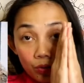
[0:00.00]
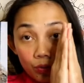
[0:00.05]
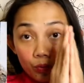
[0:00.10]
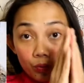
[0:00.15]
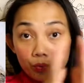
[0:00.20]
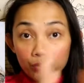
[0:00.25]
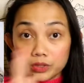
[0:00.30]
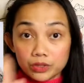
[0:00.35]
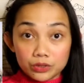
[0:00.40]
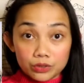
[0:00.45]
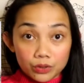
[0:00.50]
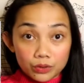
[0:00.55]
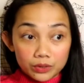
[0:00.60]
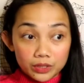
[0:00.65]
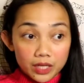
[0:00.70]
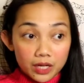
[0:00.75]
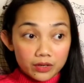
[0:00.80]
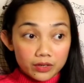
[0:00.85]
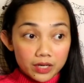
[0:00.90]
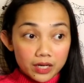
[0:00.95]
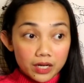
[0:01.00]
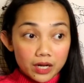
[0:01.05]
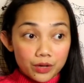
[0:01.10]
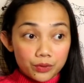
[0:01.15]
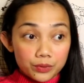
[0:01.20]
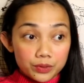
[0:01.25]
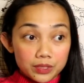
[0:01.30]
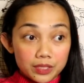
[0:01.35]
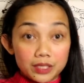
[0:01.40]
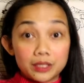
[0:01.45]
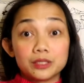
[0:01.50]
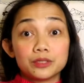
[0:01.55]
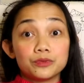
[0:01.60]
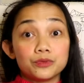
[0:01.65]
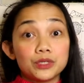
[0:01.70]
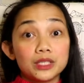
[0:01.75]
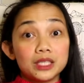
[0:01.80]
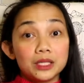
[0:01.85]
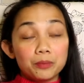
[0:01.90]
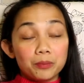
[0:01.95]
were sold out, and I was like
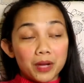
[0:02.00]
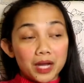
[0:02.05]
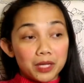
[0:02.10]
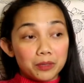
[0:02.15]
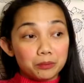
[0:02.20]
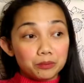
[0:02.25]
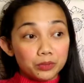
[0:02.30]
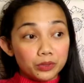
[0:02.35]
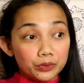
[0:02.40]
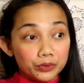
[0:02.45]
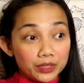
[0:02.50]
really mind blown.